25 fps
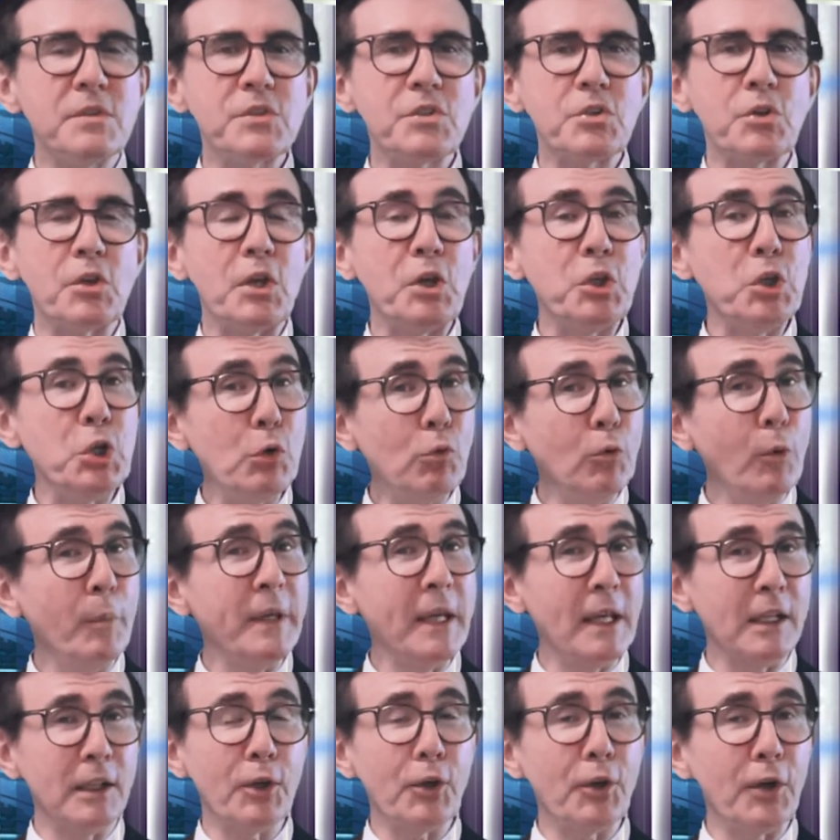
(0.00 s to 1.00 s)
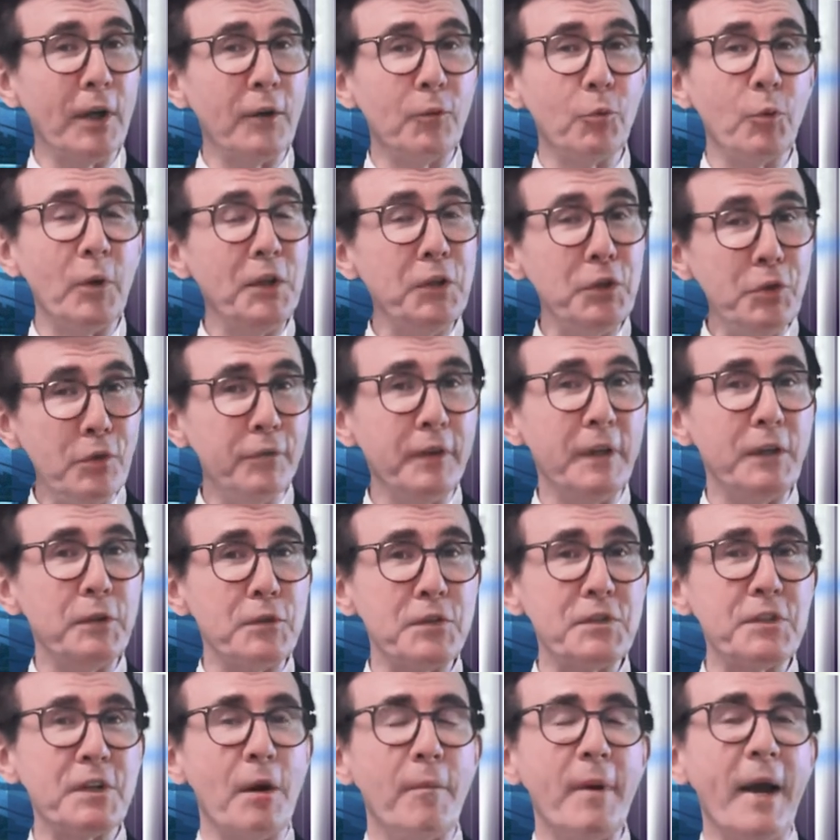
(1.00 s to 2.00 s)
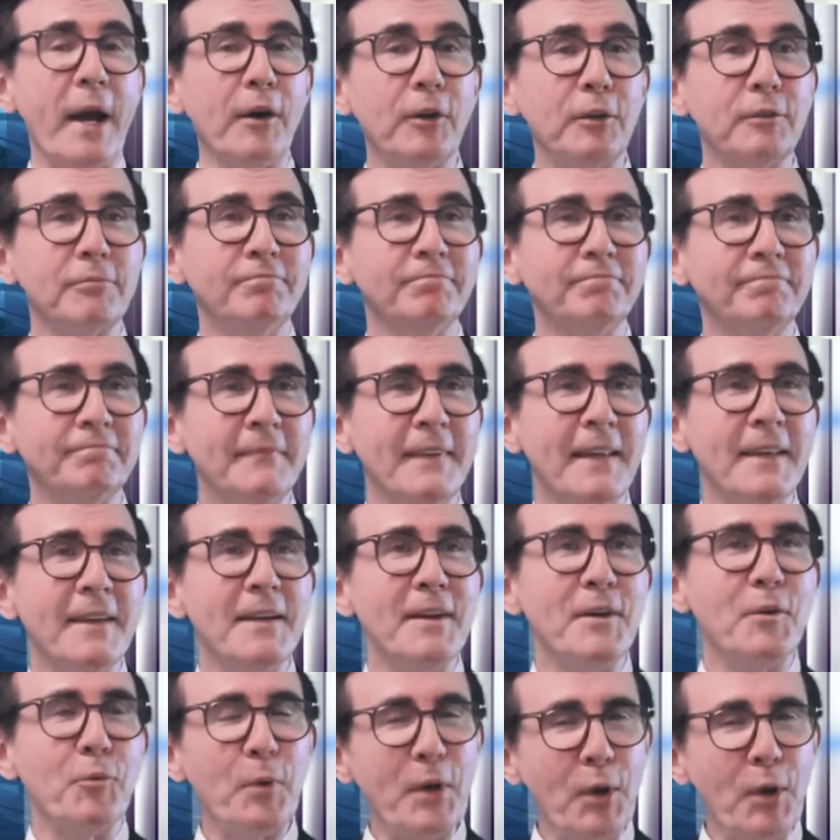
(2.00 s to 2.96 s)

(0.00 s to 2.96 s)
so that you will be alerted when new videos come out.